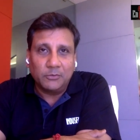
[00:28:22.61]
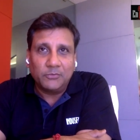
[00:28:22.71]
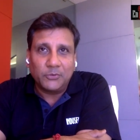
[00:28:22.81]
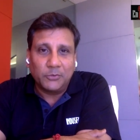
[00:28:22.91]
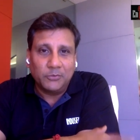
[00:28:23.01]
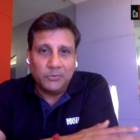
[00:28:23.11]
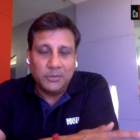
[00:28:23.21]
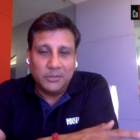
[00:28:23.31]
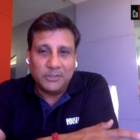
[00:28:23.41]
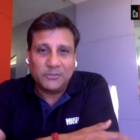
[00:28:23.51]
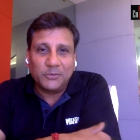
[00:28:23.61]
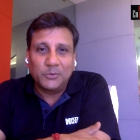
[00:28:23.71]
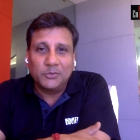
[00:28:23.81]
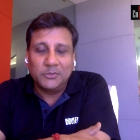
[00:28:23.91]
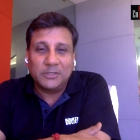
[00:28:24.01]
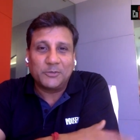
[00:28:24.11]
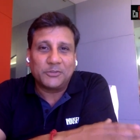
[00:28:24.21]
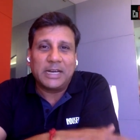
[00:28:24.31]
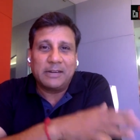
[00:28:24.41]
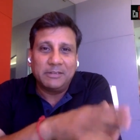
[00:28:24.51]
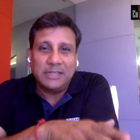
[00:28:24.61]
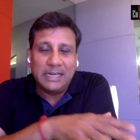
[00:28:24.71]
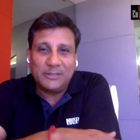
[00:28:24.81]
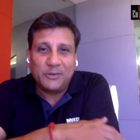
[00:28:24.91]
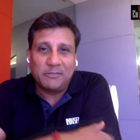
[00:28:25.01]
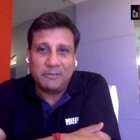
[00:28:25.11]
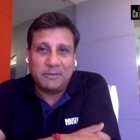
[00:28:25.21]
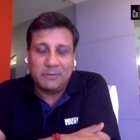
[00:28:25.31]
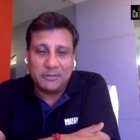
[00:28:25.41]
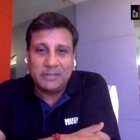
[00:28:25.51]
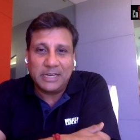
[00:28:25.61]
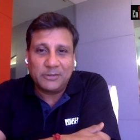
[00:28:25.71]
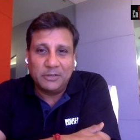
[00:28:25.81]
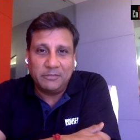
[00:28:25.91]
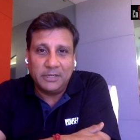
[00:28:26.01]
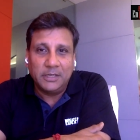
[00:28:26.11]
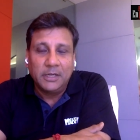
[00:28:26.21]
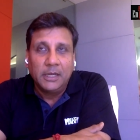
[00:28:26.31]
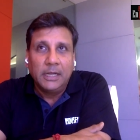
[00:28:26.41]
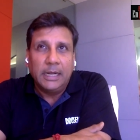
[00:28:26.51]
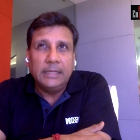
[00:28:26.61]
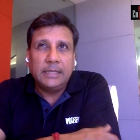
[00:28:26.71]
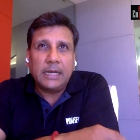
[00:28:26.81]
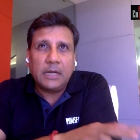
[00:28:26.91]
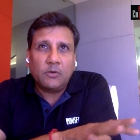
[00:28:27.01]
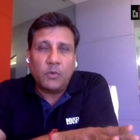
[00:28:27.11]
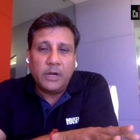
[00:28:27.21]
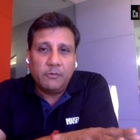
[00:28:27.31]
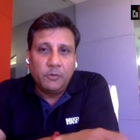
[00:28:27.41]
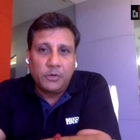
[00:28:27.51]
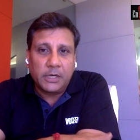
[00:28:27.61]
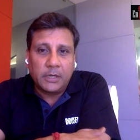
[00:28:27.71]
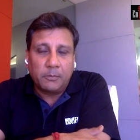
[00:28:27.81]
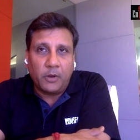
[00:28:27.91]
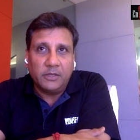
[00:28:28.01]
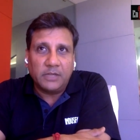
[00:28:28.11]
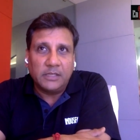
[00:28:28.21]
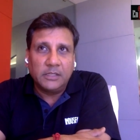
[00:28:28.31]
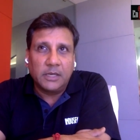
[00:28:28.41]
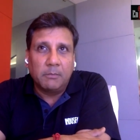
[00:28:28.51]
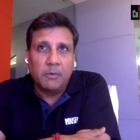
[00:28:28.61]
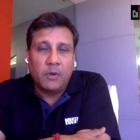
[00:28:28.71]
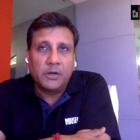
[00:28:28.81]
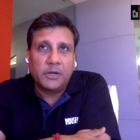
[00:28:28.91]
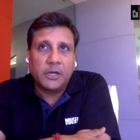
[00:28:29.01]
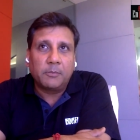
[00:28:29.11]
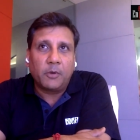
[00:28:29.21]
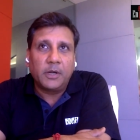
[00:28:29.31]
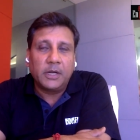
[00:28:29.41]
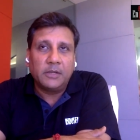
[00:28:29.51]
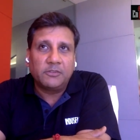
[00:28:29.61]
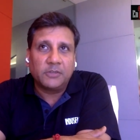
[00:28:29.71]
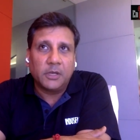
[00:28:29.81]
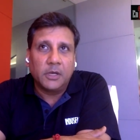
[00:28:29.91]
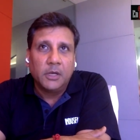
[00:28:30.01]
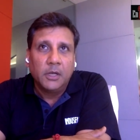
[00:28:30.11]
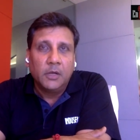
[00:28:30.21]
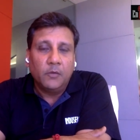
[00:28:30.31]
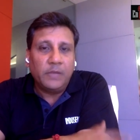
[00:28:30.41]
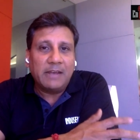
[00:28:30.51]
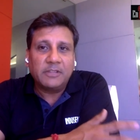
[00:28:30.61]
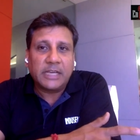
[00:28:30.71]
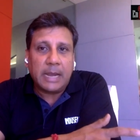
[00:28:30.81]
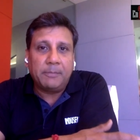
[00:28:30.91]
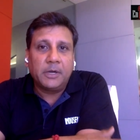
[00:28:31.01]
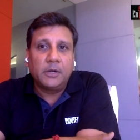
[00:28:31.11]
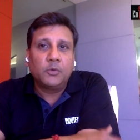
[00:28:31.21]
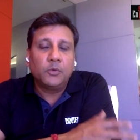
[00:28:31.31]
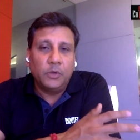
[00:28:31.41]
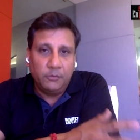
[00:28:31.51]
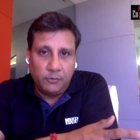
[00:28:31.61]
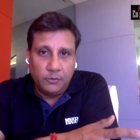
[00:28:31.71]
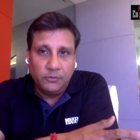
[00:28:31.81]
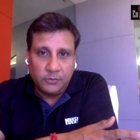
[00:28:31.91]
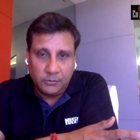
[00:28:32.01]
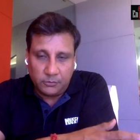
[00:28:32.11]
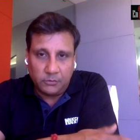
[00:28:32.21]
So just to start with that, it's not 50%, we actually feel. And there are quite a few trigger points. I think the number one trigger point is we have the capital to infuse.